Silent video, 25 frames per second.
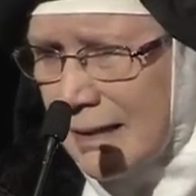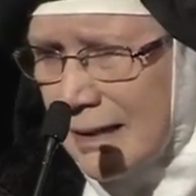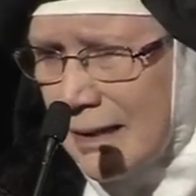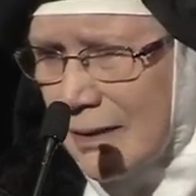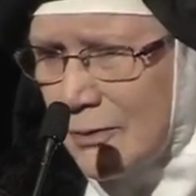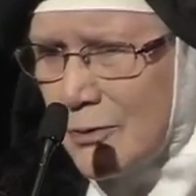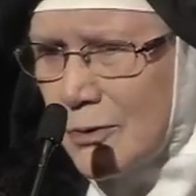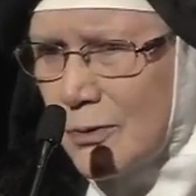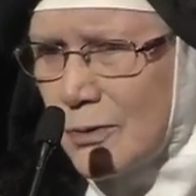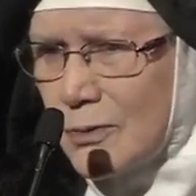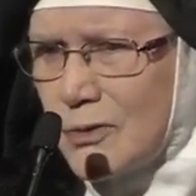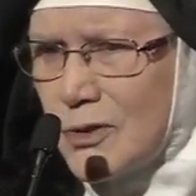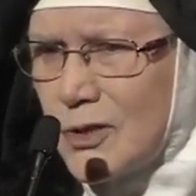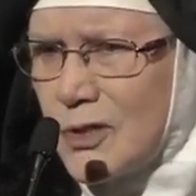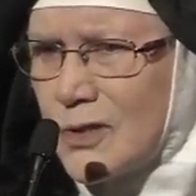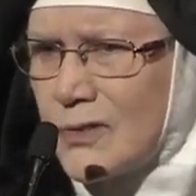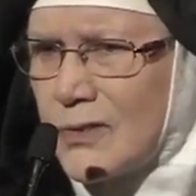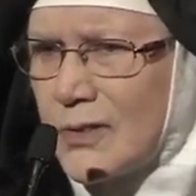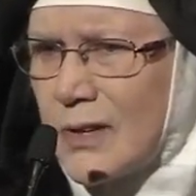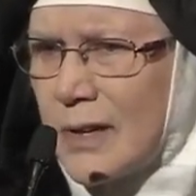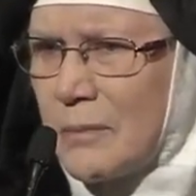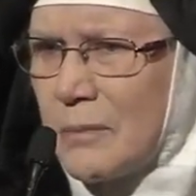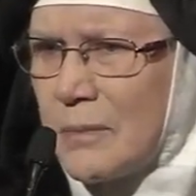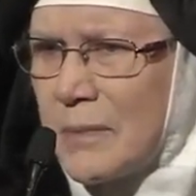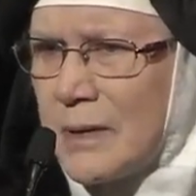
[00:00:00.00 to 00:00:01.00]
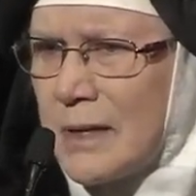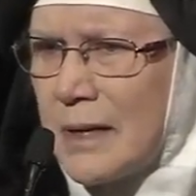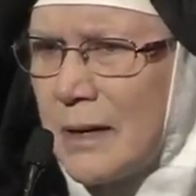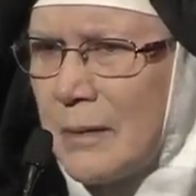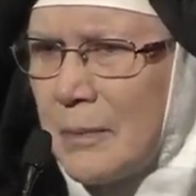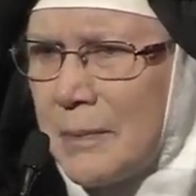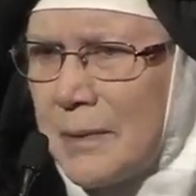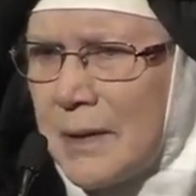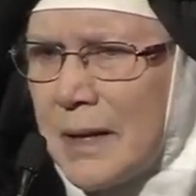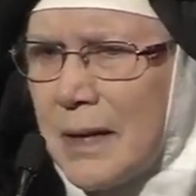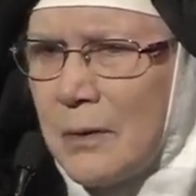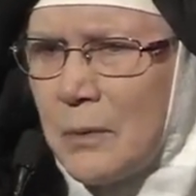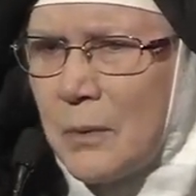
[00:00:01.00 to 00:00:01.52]
And so she set me
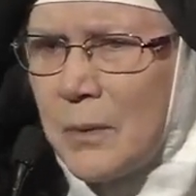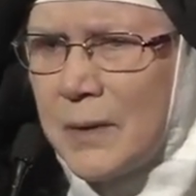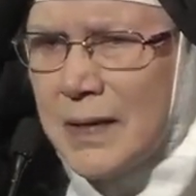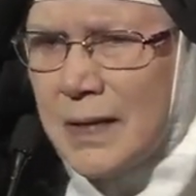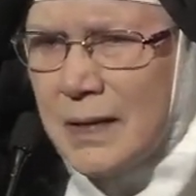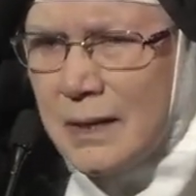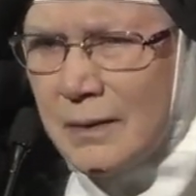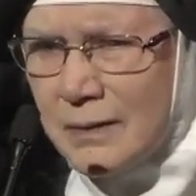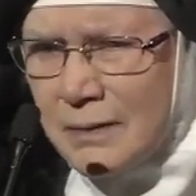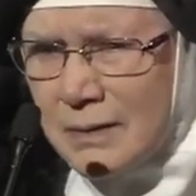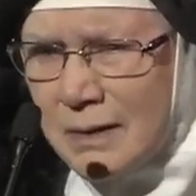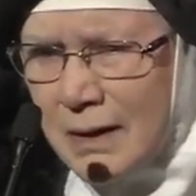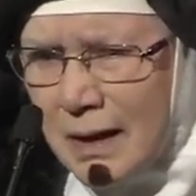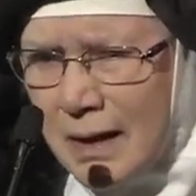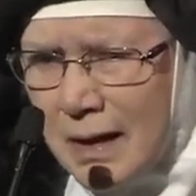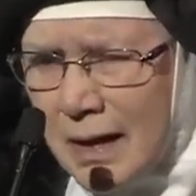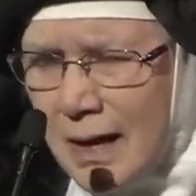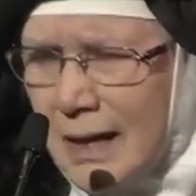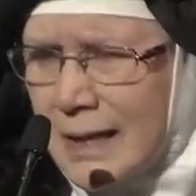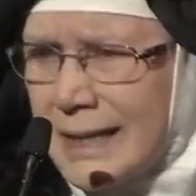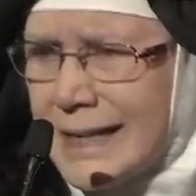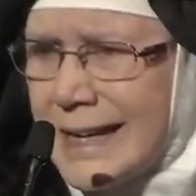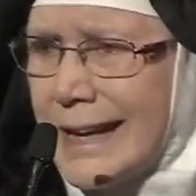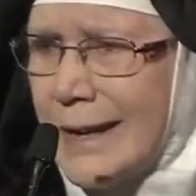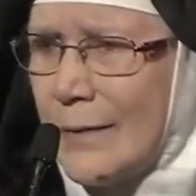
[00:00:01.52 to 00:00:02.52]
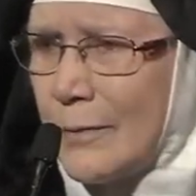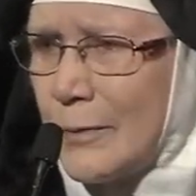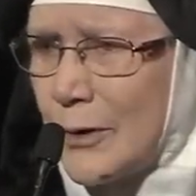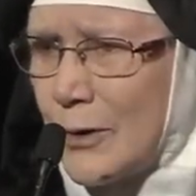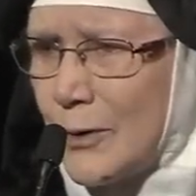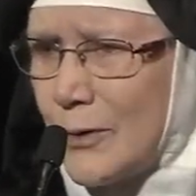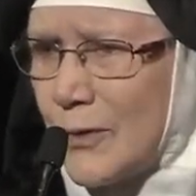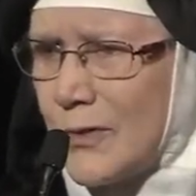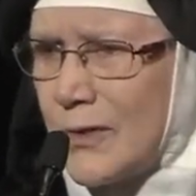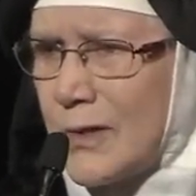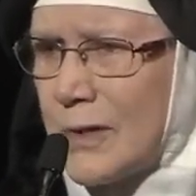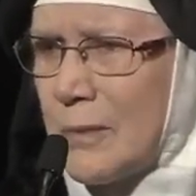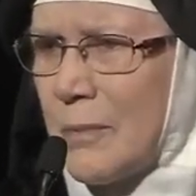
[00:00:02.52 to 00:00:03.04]
up, and I went in again
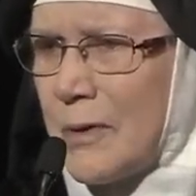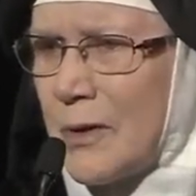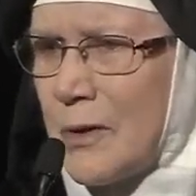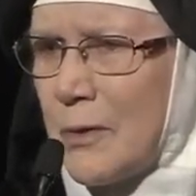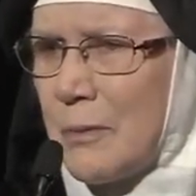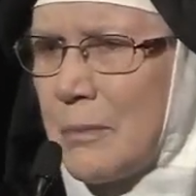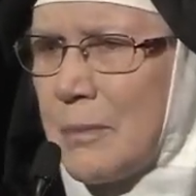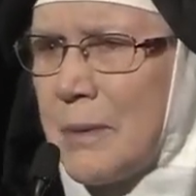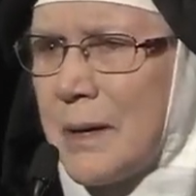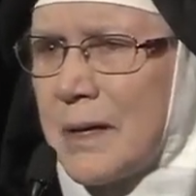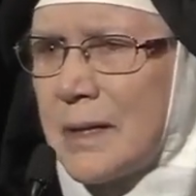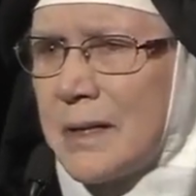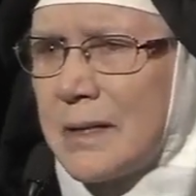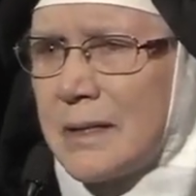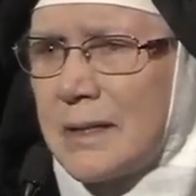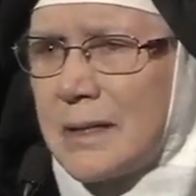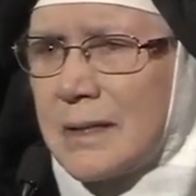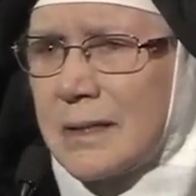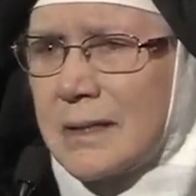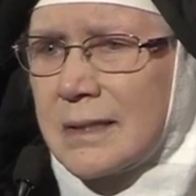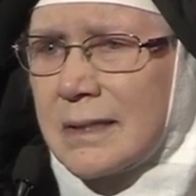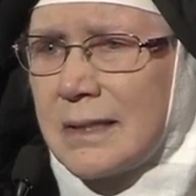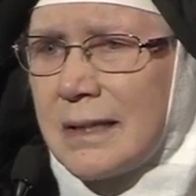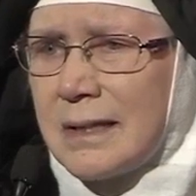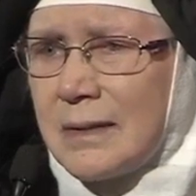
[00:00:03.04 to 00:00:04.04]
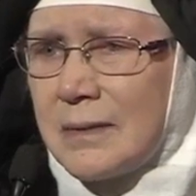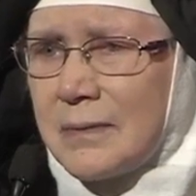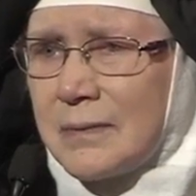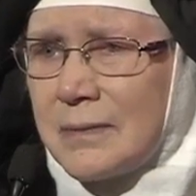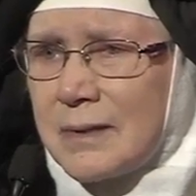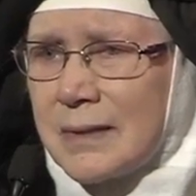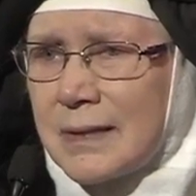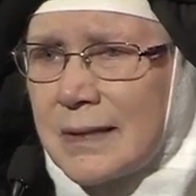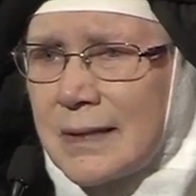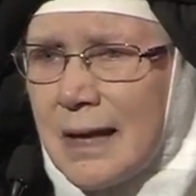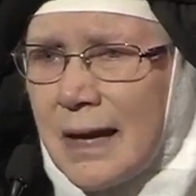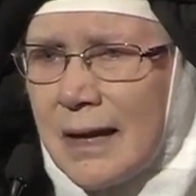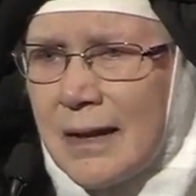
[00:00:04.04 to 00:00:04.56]
to see Mother Benedict.
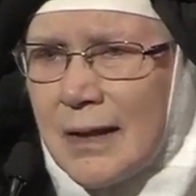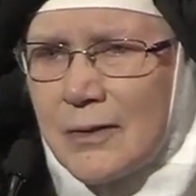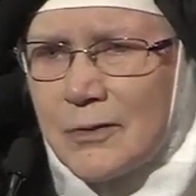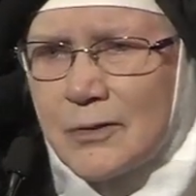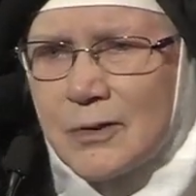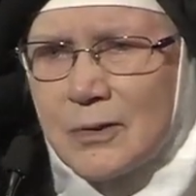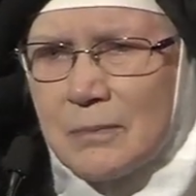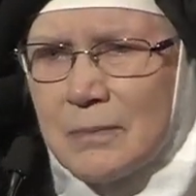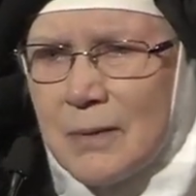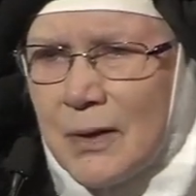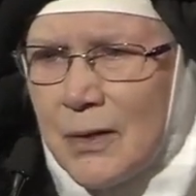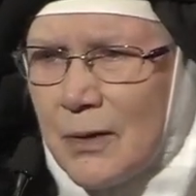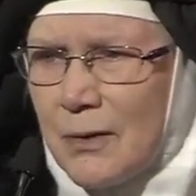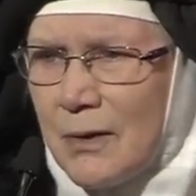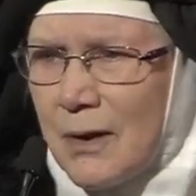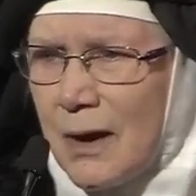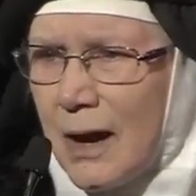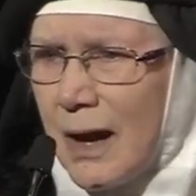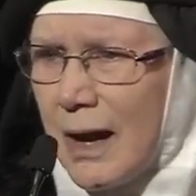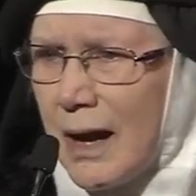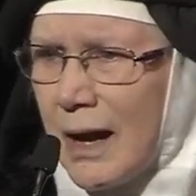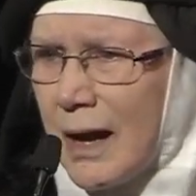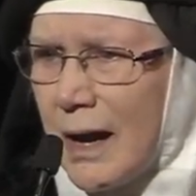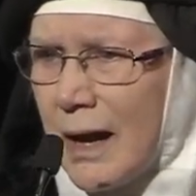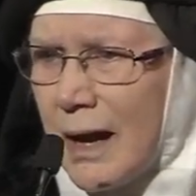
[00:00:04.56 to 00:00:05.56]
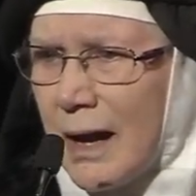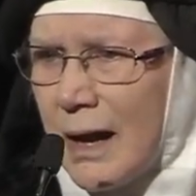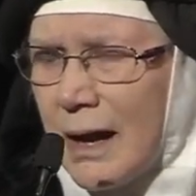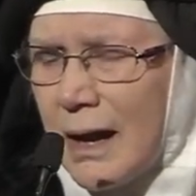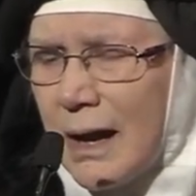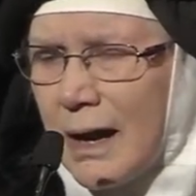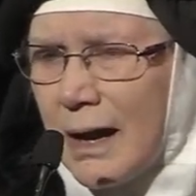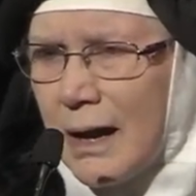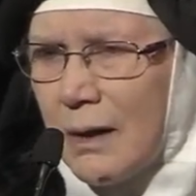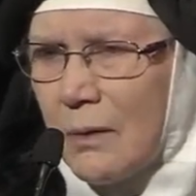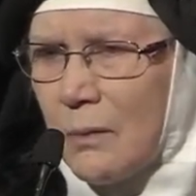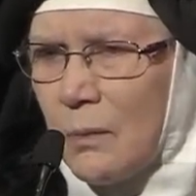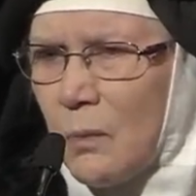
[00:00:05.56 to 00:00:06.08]
And I said, "Mother,
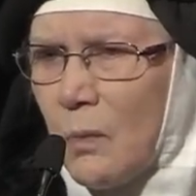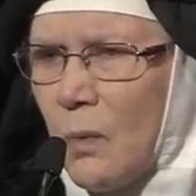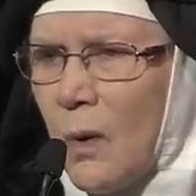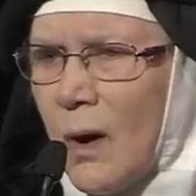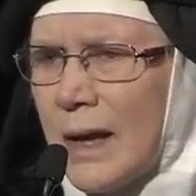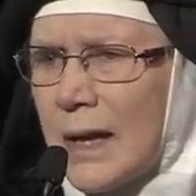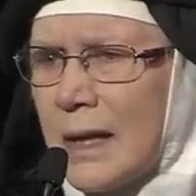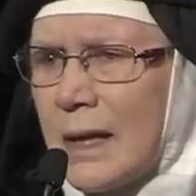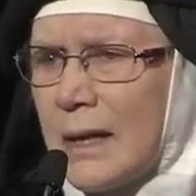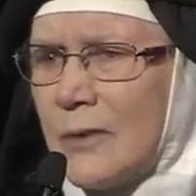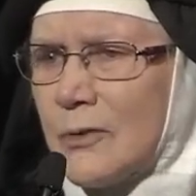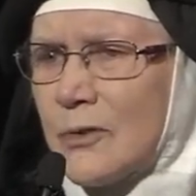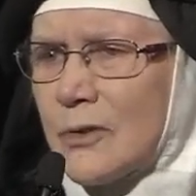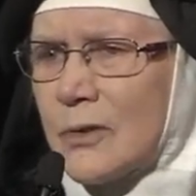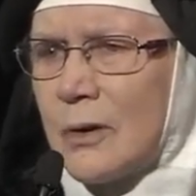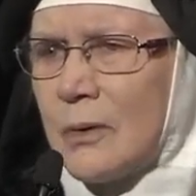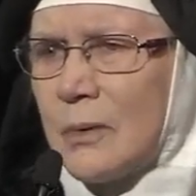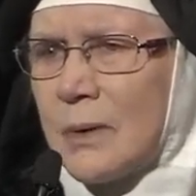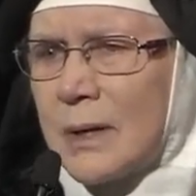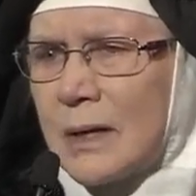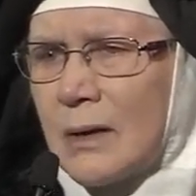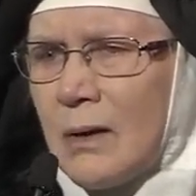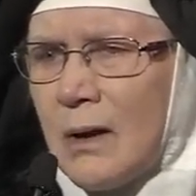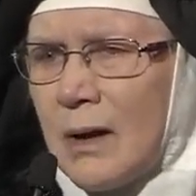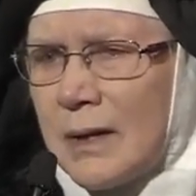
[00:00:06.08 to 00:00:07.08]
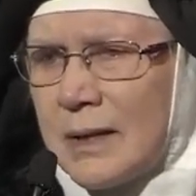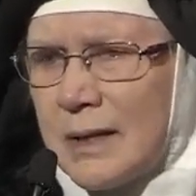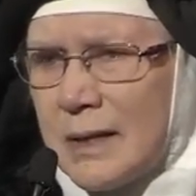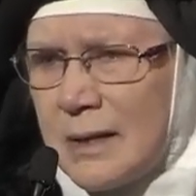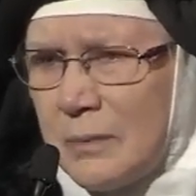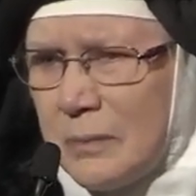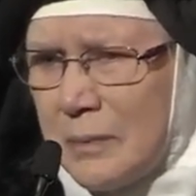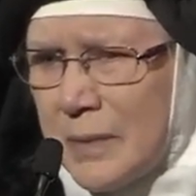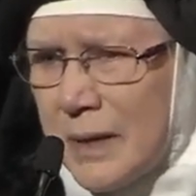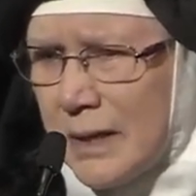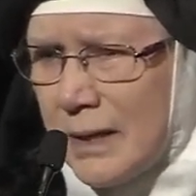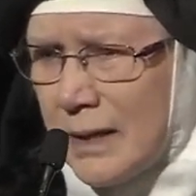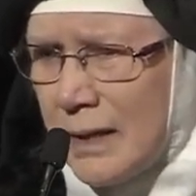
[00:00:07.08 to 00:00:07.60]
what is going on
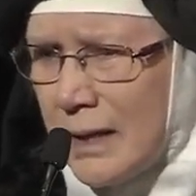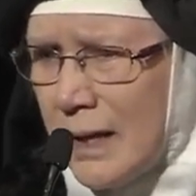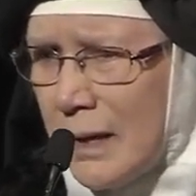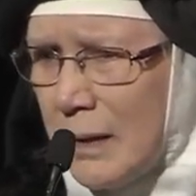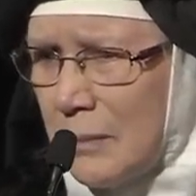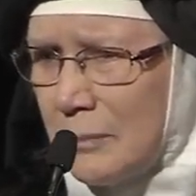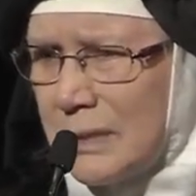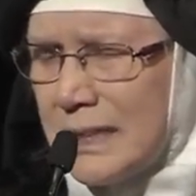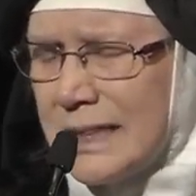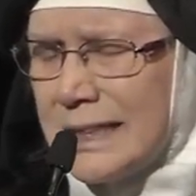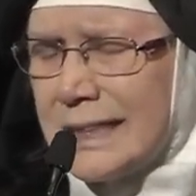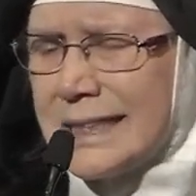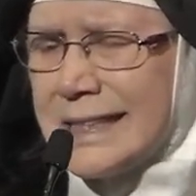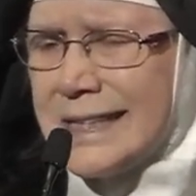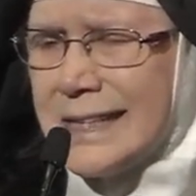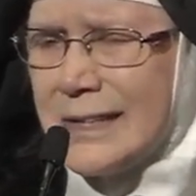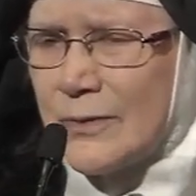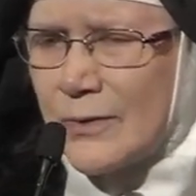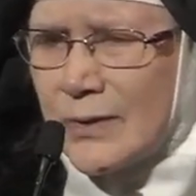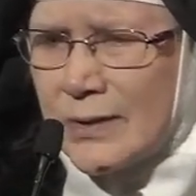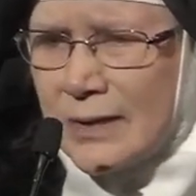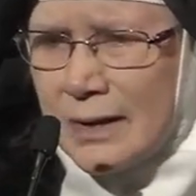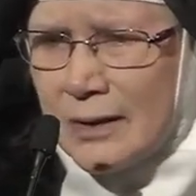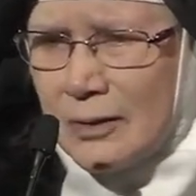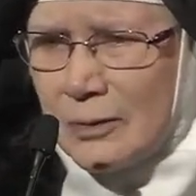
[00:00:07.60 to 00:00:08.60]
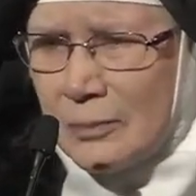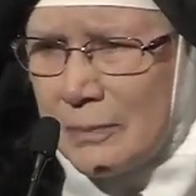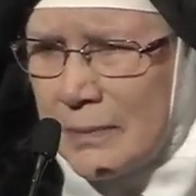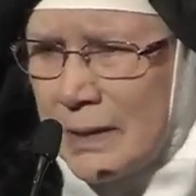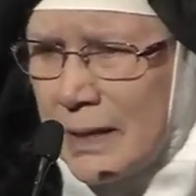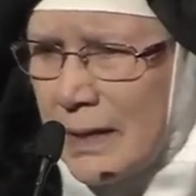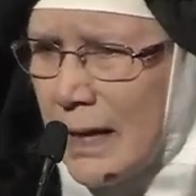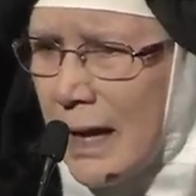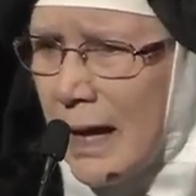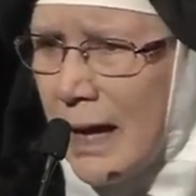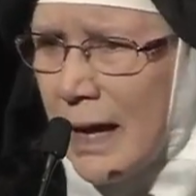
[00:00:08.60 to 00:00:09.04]
in me? Please help me.